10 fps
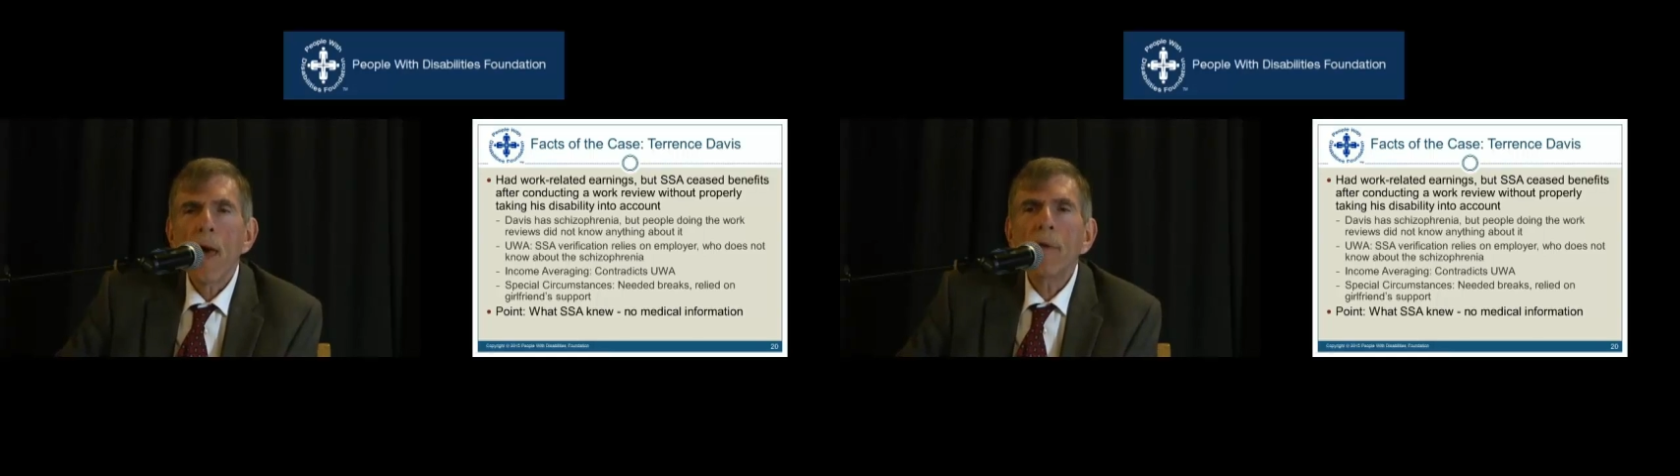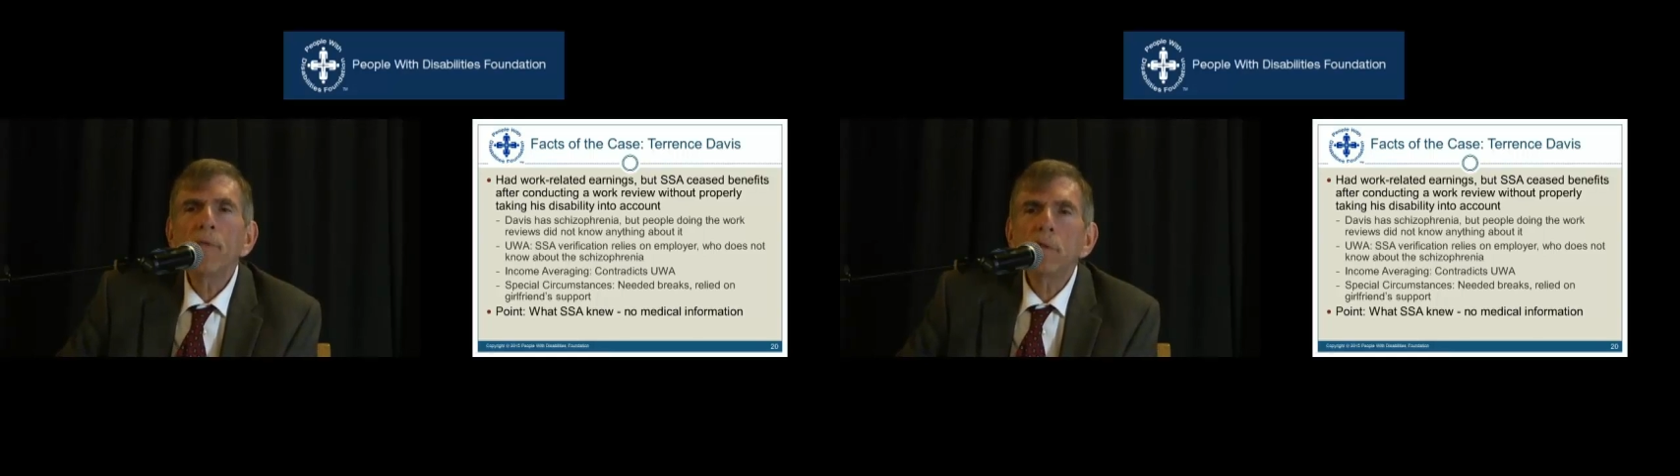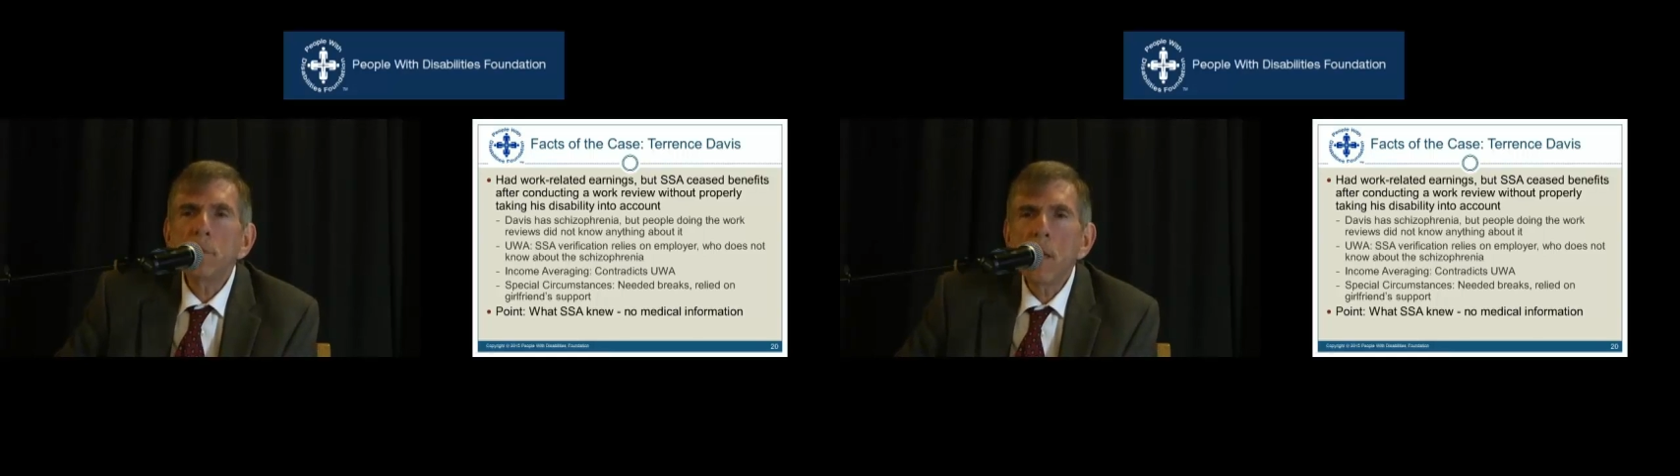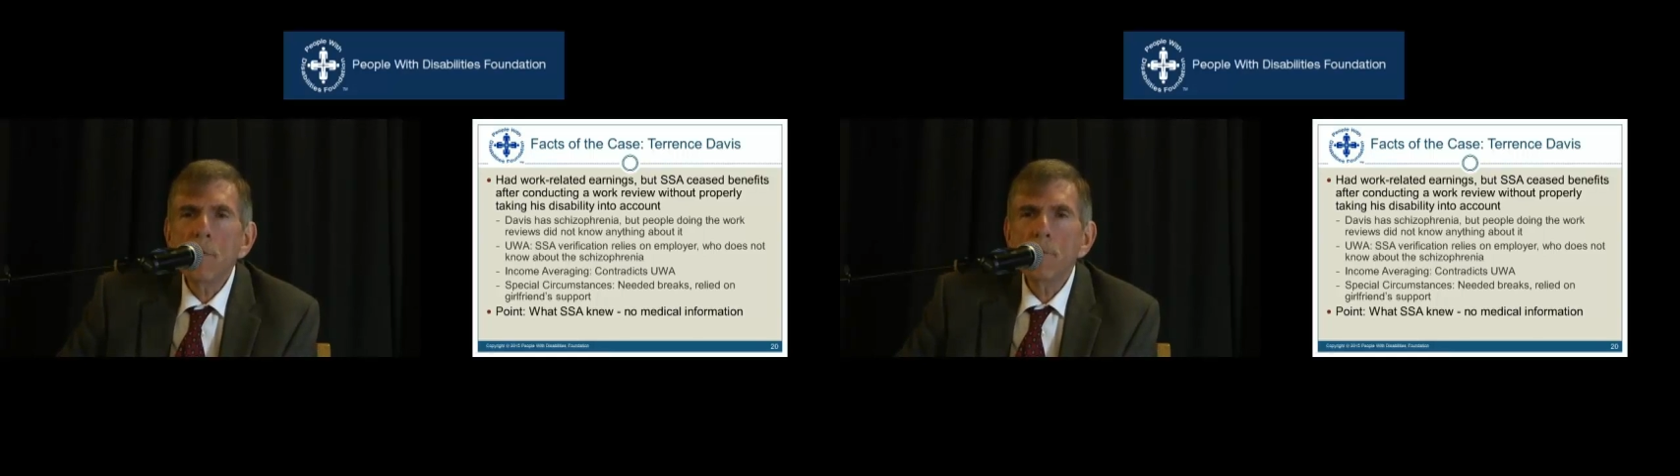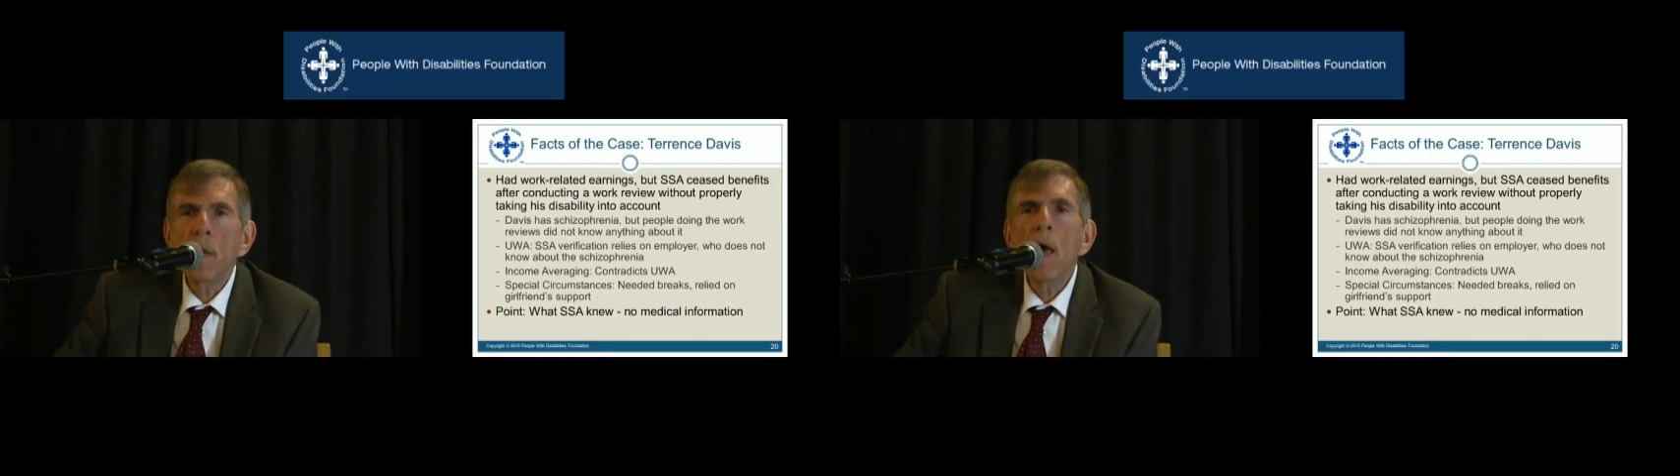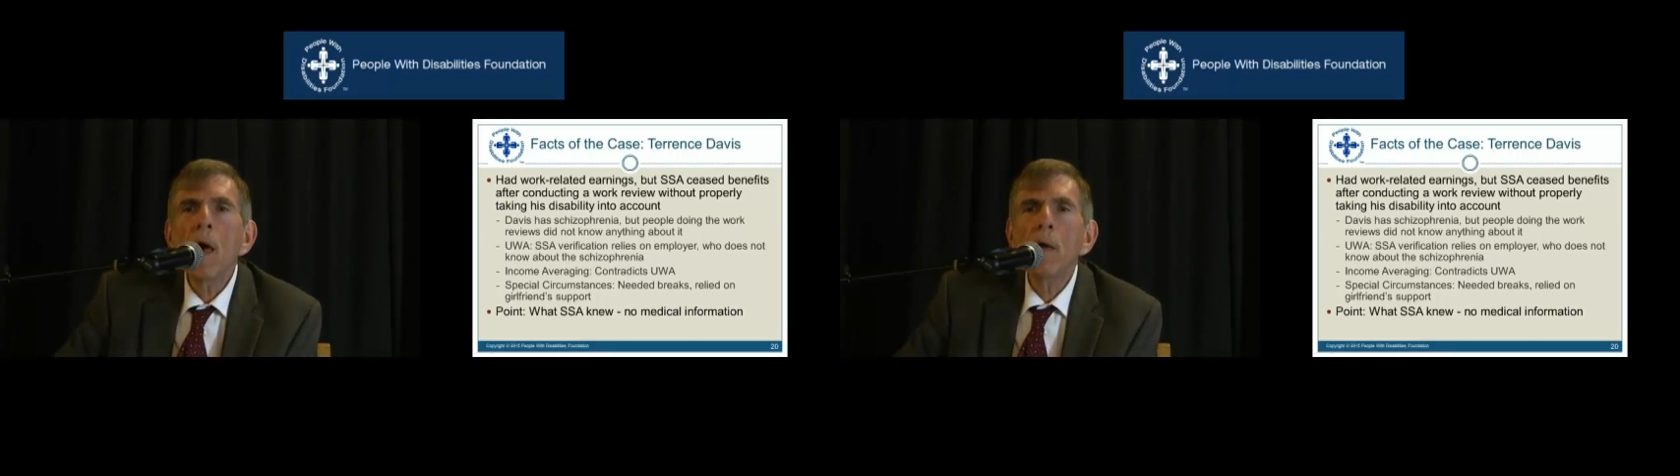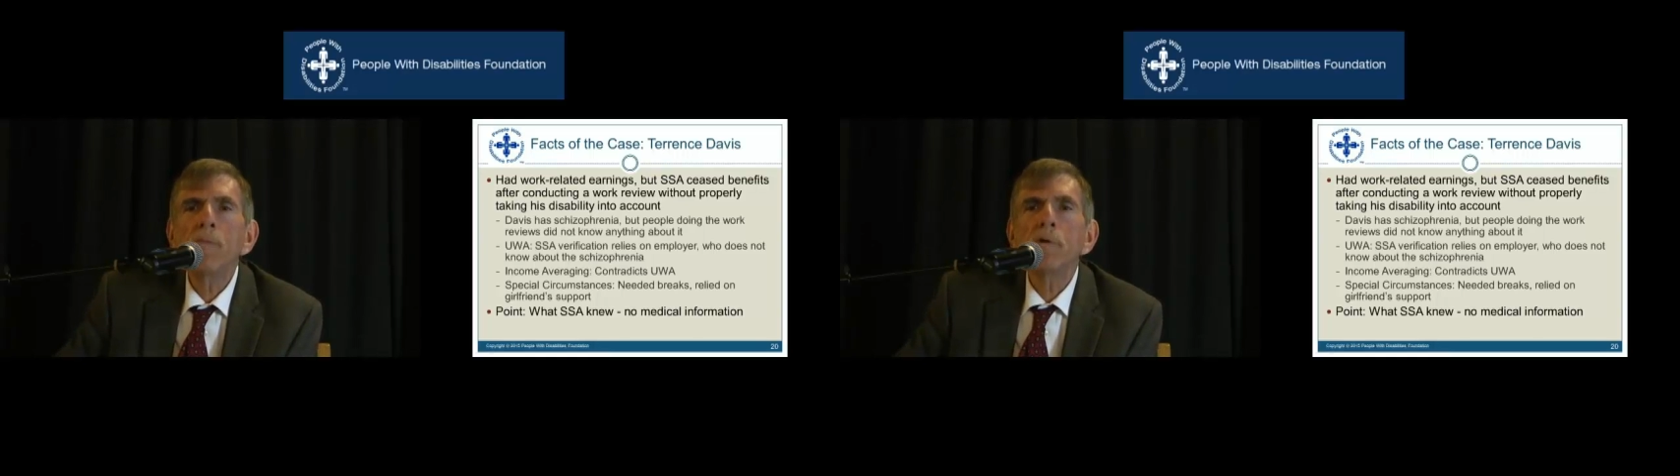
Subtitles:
At the same time,